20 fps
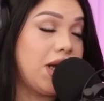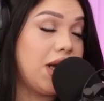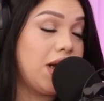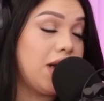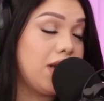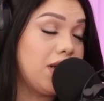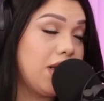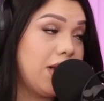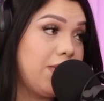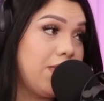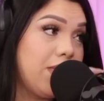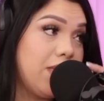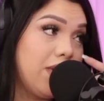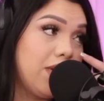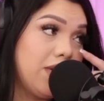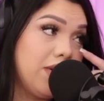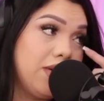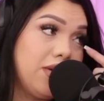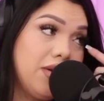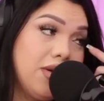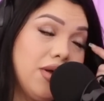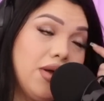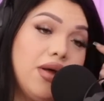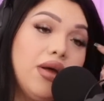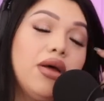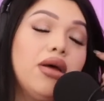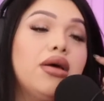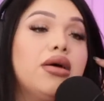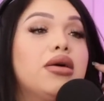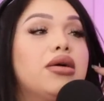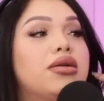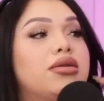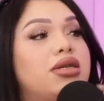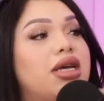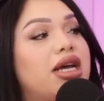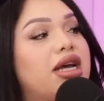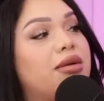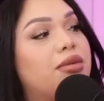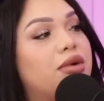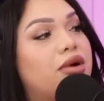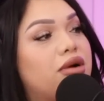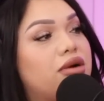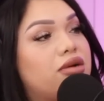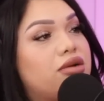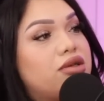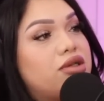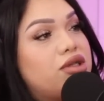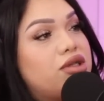Yeah, that part. Damn, girl.